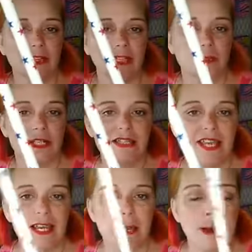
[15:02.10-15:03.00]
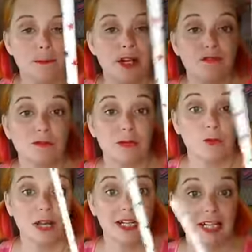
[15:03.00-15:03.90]
I want to say. Bought them for my
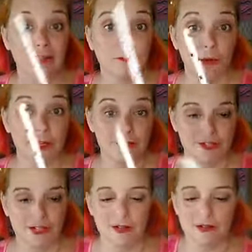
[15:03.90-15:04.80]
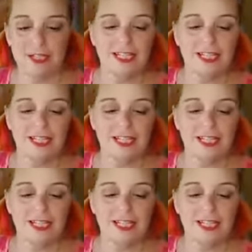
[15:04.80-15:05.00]
wedding 4 years ago.